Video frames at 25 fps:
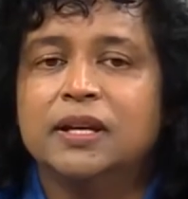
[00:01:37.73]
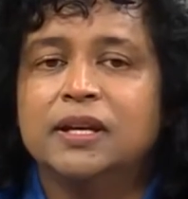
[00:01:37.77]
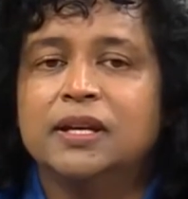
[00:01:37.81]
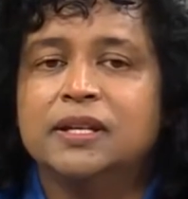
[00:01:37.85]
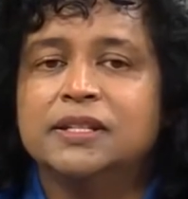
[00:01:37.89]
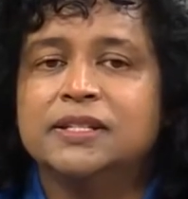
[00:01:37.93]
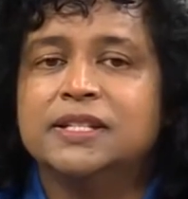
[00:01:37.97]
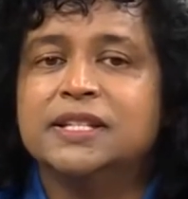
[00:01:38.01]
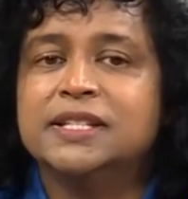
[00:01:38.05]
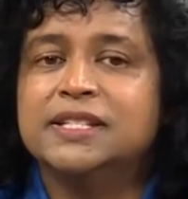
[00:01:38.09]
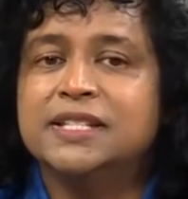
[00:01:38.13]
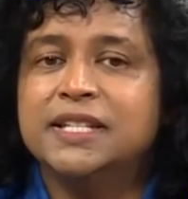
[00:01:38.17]

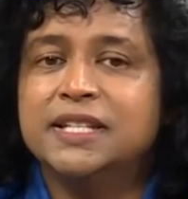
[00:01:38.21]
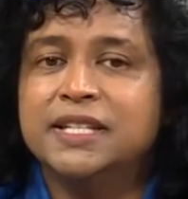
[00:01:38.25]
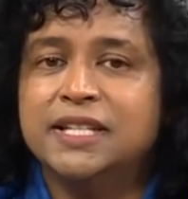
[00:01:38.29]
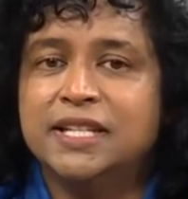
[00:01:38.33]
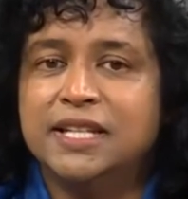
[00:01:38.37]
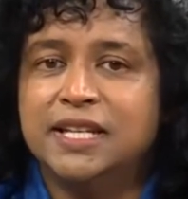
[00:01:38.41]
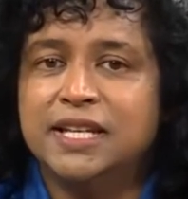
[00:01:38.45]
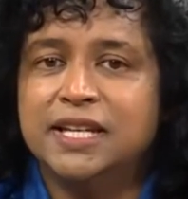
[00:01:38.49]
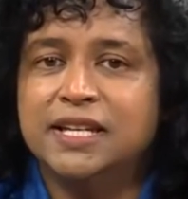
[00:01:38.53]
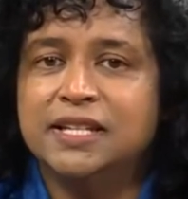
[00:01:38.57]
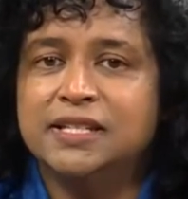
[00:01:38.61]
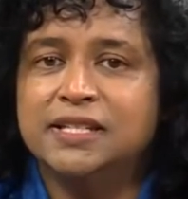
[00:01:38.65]
Sister
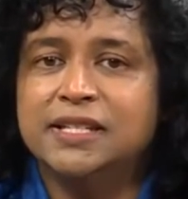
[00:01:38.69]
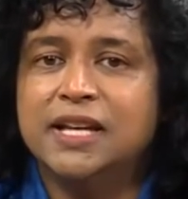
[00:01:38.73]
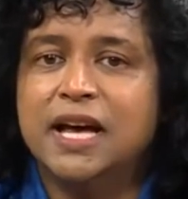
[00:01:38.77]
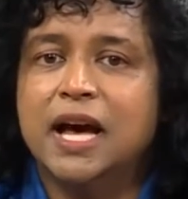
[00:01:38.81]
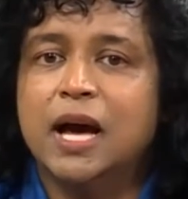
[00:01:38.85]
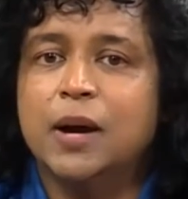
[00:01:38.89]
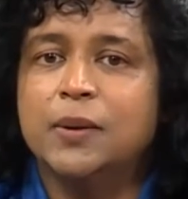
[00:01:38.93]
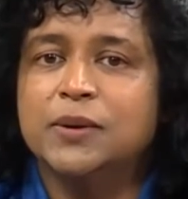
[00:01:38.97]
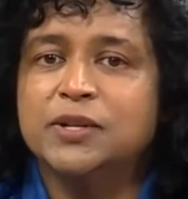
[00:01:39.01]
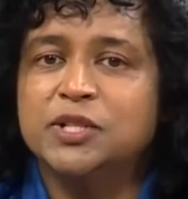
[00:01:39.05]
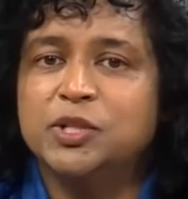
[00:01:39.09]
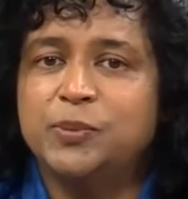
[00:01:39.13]
Denise,
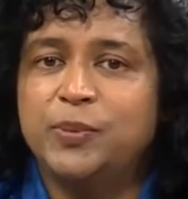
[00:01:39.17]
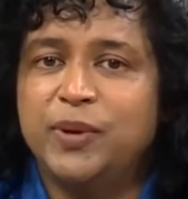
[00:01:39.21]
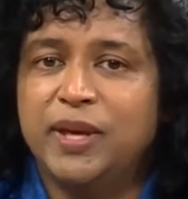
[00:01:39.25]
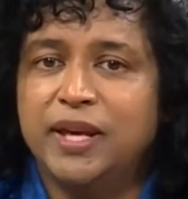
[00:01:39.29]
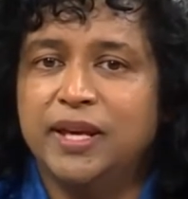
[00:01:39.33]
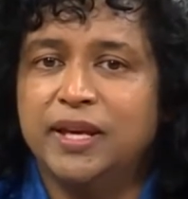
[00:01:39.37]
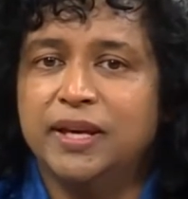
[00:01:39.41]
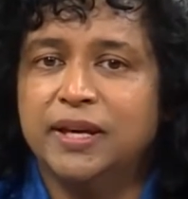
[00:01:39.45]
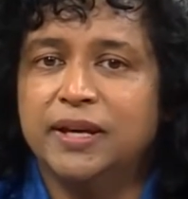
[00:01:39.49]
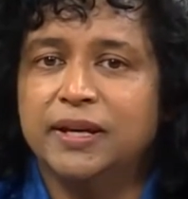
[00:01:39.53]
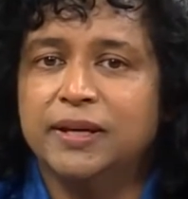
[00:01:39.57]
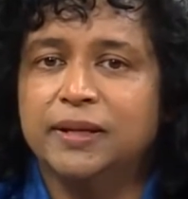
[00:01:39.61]
our
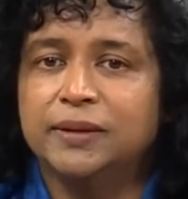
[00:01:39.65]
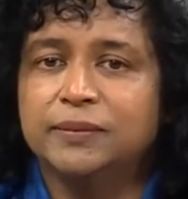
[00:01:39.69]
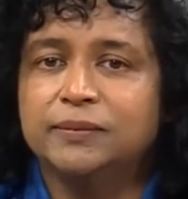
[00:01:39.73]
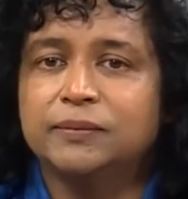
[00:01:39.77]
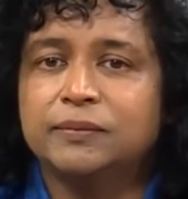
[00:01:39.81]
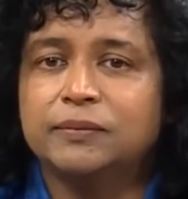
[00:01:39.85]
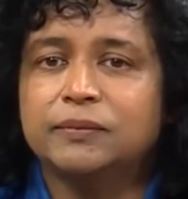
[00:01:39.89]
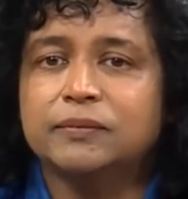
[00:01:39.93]
speaker,